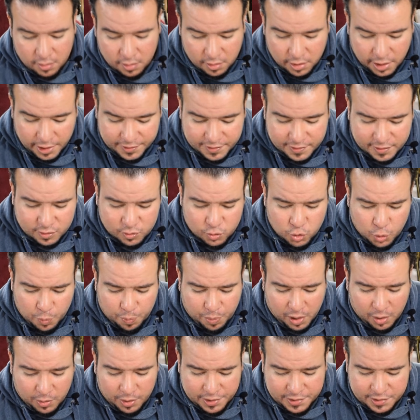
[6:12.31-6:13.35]
let's scoop
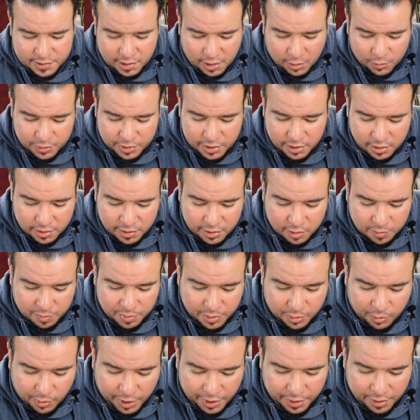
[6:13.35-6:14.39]
our sound here a little
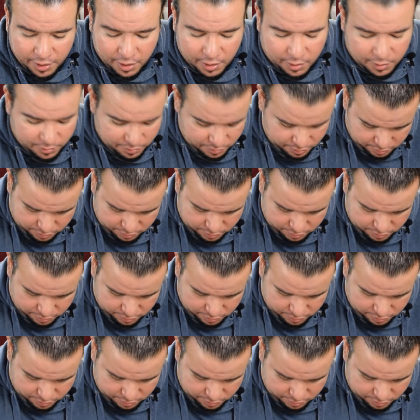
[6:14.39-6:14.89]
bit right now.